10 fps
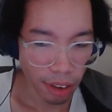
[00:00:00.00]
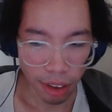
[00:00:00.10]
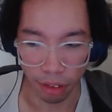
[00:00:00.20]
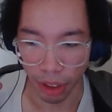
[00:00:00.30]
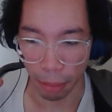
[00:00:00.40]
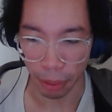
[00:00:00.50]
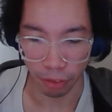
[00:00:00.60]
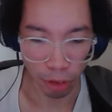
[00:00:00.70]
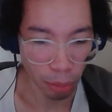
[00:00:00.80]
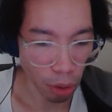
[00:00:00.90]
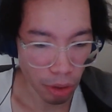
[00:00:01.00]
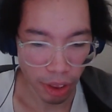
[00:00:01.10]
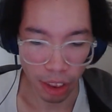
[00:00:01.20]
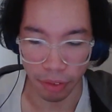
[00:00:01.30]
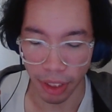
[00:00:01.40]
grappling from all
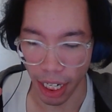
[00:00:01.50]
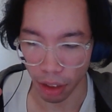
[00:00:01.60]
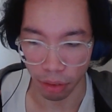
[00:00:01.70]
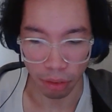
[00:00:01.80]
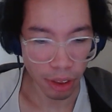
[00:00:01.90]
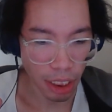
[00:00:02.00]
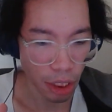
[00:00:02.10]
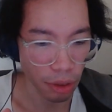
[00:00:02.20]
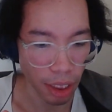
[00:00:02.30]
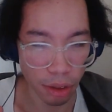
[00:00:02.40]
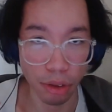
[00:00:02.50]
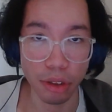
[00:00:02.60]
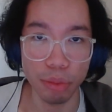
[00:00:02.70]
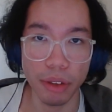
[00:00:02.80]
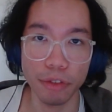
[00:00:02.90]
sides of the angle. It's either that's on
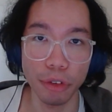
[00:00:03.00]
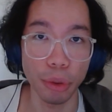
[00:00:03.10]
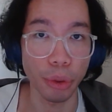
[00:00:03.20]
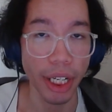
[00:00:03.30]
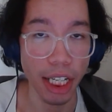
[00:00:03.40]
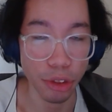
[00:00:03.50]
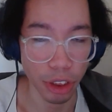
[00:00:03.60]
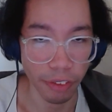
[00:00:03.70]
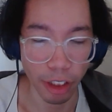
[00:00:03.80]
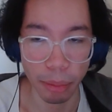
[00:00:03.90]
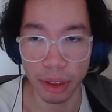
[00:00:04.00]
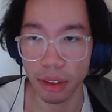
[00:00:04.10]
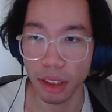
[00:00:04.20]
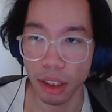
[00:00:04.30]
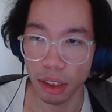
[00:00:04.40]
Swift or Android
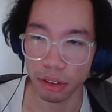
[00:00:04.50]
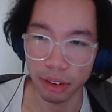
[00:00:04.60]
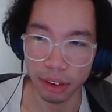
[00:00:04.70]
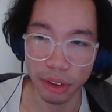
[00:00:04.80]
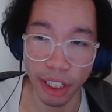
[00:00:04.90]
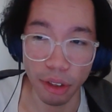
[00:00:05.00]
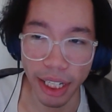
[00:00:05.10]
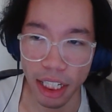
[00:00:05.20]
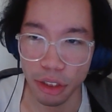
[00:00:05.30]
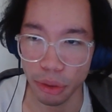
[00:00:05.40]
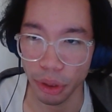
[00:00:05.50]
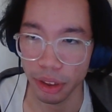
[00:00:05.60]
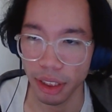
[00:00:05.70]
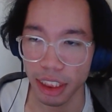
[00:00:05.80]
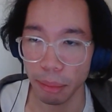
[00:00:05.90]
development. So on
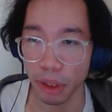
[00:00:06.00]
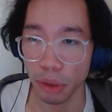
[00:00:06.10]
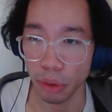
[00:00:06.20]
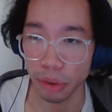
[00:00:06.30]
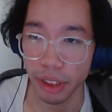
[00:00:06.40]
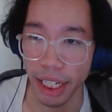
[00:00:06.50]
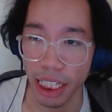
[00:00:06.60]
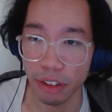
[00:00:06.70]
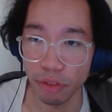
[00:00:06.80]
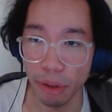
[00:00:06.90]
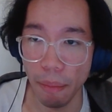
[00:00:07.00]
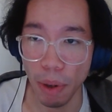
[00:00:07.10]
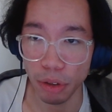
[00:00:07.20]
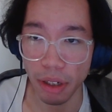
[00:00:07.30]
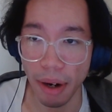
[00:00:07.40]
Android, there's something called a
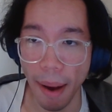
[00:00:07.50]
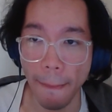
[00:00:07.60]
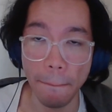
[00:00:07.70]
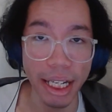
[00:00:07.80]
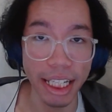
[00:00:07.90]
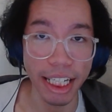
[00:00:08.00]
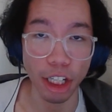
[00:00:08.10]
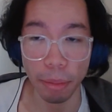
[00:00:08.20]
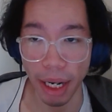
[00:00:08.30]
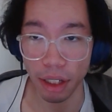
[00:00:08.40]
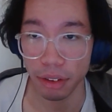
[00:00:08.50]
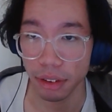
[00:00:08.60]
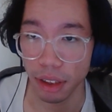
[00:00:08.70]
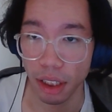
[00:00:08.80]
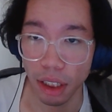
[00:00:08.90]
remote mediator
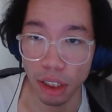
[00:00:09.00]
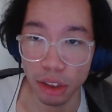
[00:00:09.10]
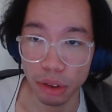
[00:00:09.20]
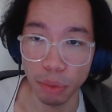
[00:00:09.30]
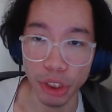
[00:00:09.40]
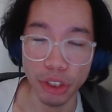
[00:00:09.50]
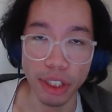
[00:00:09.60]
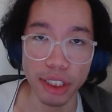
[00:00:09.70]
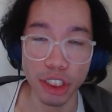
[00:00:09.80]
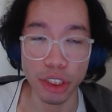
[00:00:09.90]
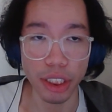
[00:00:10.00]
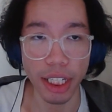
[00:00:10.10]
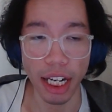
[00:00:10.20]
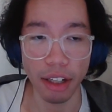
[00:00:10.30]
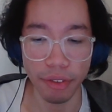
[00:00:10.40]
pattern, so where you essentially
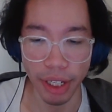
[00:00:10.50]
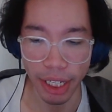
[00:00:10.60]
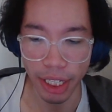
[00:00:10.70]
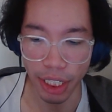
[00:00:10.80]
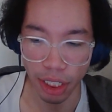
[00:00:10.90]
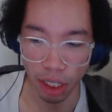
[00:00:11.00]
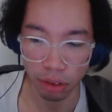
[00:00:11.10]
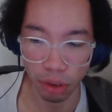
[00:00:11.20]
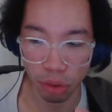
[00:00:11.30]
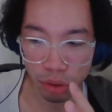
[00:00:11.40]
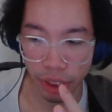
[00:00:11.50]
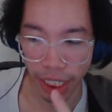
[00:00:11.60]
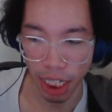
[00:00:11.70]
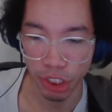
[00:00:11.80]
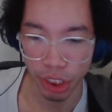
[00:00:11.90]
have a local
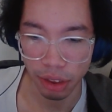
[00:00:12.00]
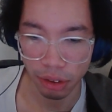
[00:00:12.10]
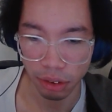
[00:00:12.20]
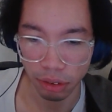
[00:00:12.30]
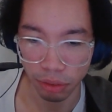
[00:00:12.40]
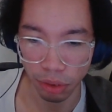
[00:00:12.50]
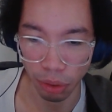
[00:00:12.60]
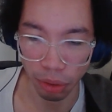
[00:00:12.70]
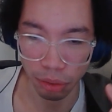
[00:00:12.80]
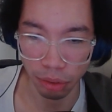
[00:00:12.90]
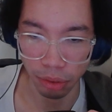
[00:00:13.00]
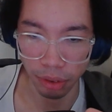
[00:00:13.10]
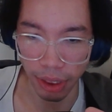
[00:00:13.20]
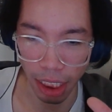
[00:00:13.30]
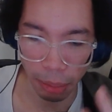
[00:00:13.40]
caching, local
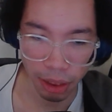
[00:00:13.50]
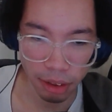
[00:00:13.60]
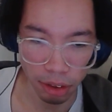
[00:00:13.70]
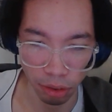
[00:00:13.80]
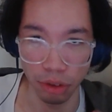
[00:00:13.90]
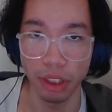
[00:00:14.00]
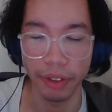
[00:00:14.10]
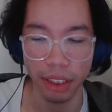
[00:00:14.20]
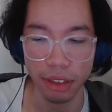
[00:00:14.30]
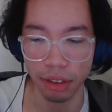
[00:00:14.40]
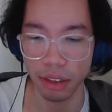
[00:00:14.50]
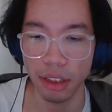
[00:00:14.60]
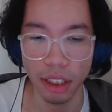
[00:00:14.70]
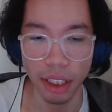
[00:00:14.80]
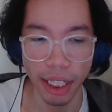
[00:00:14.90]
database on your device,
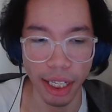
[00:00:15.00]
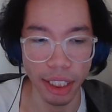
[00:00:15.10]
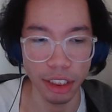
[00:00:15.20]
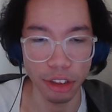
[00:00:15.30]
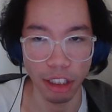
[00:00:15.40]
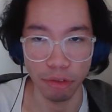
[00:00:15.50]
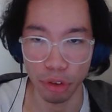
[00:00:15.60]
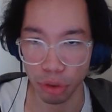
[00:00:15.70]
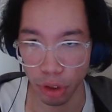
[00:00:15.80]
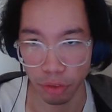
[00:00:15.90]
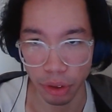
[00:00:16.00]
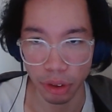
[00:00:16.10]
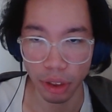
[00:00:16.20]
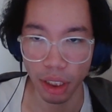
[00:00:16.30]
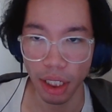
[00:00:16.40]
and you have your
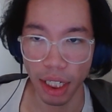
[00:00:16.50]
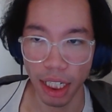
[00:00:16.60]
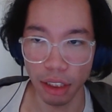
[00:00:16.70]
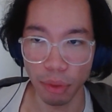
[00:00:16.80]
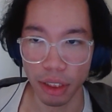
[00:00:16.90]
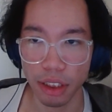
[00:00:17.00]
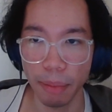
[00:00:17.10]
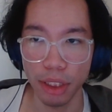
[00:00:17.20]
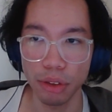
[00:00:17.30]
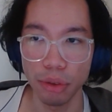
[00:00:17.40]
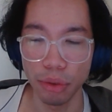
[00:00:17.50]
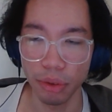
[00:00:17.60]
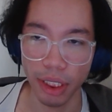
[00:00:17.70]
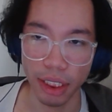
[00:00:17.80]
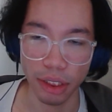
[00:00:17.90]
server, and what it's meant to do
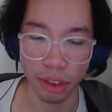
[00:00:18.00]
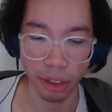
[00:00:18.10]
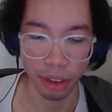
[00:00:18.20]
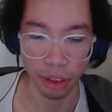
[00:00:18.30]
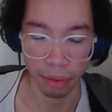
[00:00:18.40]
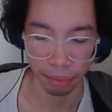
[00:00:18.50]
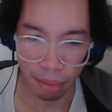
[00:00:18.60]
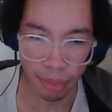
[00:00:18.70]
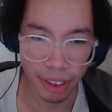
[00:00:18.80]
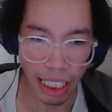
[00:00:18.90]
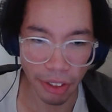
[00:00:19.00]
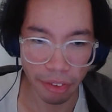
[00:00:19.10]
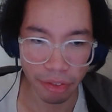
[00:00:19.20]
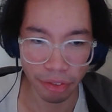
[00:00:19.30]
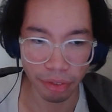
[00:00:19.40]
is to
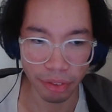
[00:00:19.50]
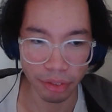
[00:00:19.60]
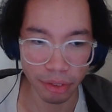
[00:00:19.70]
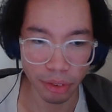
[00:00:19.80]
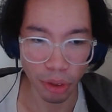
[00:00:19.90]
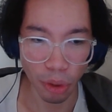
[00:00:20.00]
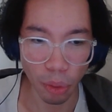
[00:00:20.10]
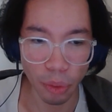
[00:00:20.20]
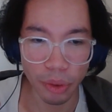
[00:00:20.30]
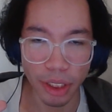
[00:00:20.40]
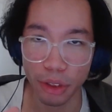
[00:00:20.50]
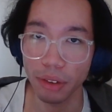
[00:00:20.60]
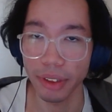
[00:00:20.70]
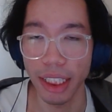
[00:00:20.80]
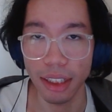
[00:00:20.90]
save all the
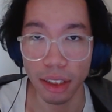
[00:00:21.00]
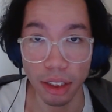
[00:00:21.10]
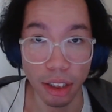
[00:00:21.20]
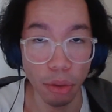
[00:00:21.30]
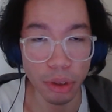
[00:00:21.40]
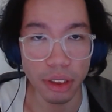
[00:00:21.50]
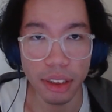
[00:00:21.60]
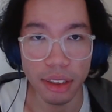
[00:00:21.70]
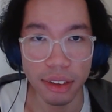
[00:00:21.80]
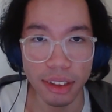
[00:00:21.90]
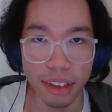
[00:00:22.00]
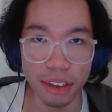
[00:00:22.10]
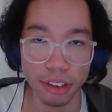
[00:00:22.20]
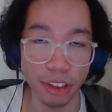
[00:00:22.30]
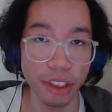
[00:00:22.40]
server data locally,
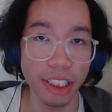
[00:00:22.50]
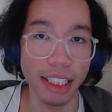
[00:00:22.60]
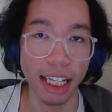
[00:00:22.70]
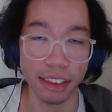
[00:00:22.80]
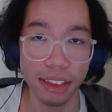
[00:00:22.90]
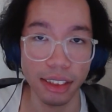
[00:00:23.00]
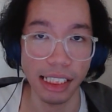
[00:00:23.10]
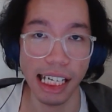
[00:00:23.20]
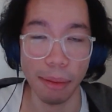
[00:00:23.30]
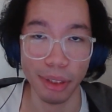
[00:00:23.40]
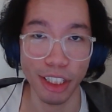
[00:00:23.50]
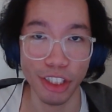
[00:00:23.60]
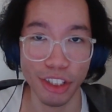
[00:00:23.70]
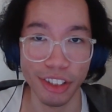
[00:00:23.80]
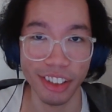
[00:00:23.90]
so that you can access the
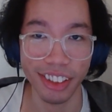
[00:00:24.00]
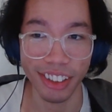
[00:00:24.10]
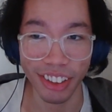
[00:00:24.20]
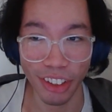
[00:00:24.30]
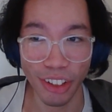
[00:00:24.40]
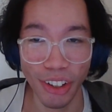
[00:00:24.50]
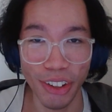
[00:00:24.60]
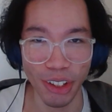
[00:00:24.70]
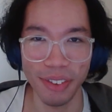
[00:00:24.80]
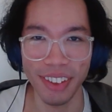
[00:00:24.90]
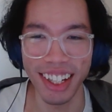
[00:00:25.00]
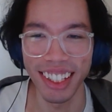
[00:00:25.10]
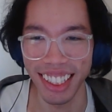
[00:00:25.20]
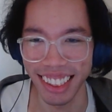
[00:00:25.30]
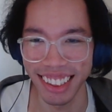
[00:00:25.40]
application on
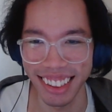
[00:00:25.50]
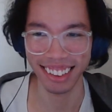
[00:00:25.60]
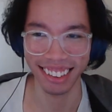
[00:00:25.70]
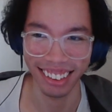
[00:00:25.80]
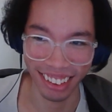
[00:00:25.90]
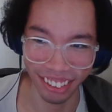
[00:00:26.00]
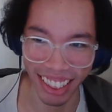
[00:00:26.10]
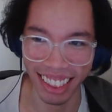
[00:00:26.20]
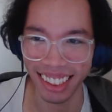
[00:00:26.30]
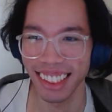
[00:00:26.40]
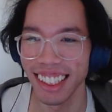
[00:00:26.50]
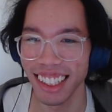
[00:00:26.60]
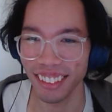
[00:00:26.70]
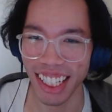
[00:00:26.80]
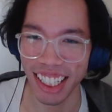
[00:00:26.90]
offline. Great
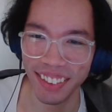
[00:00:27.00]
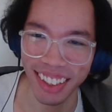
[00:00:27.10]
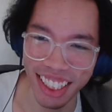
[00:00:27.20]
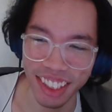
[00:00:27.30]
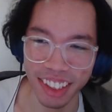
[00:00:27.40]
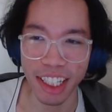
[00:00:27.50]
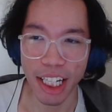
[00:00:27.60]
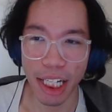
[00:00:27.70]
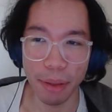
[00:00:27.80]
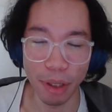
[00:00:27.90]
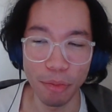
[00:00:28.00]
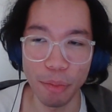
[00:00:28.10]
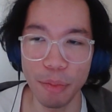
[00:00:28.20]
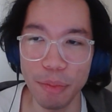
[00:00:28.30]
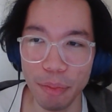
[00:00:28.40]
explanation. But
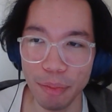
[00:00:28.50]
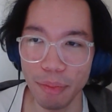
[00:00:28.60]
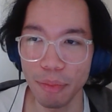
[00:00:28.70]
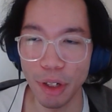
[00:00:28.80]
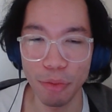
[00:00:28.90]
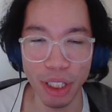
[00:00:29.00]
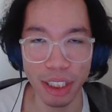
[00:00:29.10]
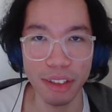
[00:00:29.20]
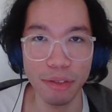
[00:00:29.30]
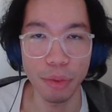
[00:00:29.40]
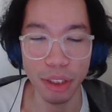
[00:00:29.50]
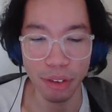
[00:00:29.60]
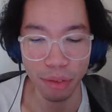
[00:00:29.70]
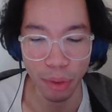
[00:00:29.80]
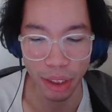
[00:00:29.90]

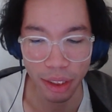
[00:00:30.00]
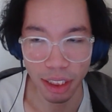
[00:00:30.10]
what this